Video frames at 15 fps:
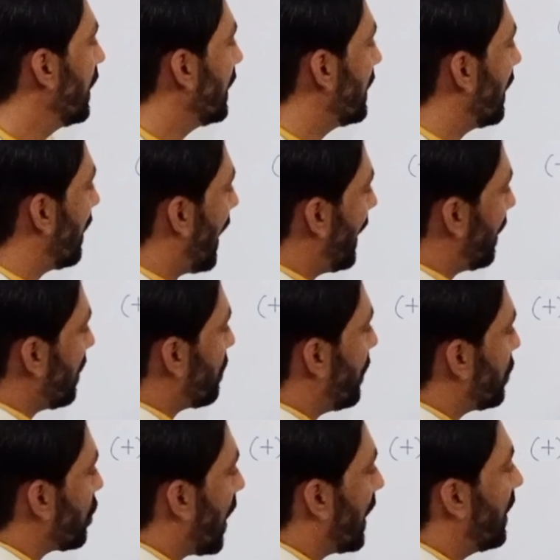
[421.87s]
the light rays
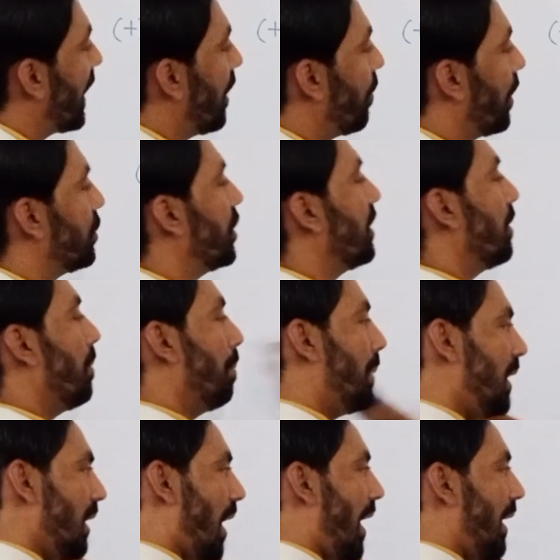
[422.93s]
which are diverging
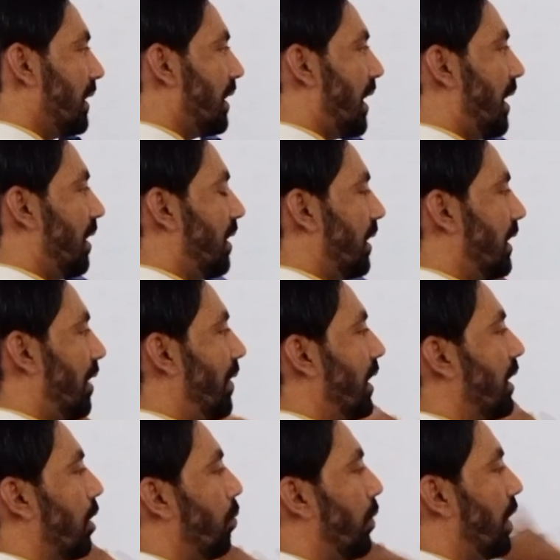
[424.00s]
behind the retina, they will
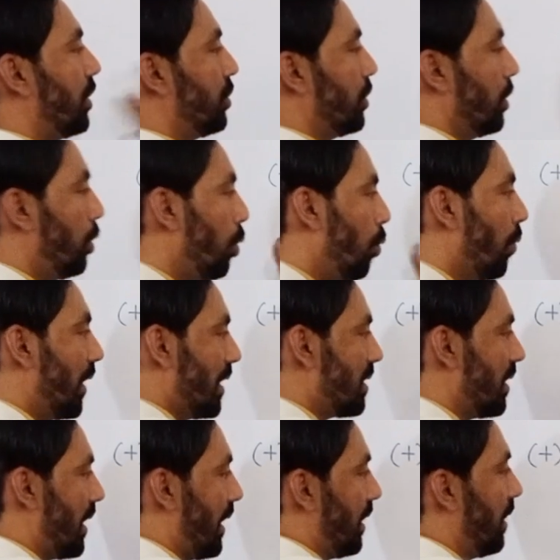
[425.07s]
converge towards
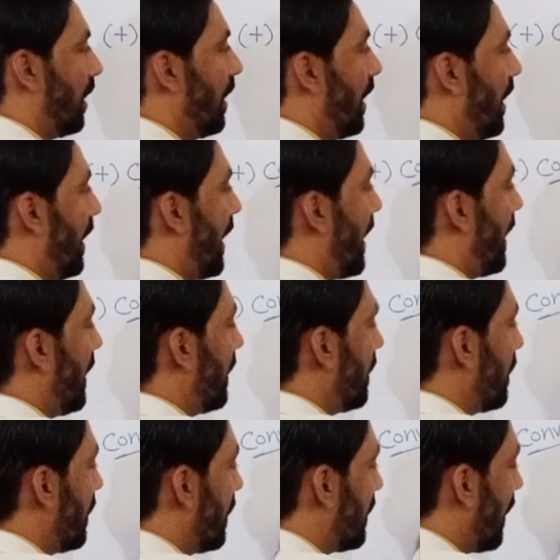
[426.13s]
the retina, and
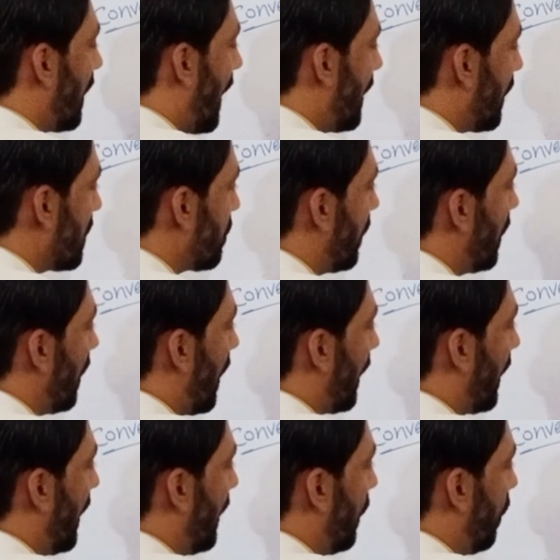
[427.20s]
the light rays will
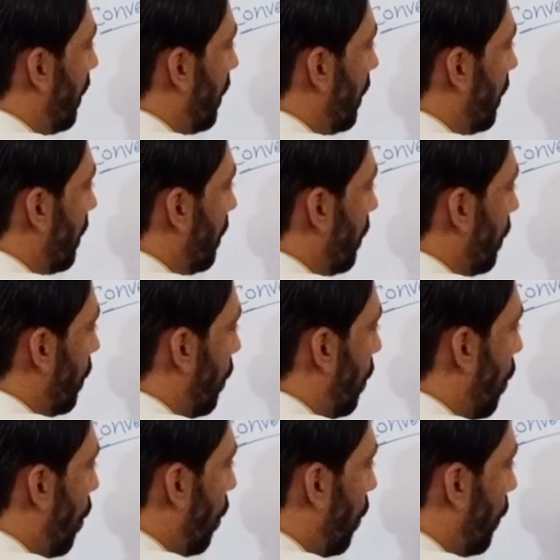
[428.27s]
again
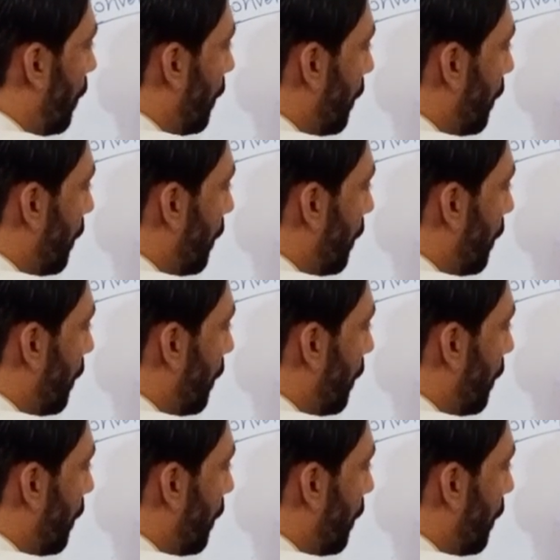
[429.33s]
go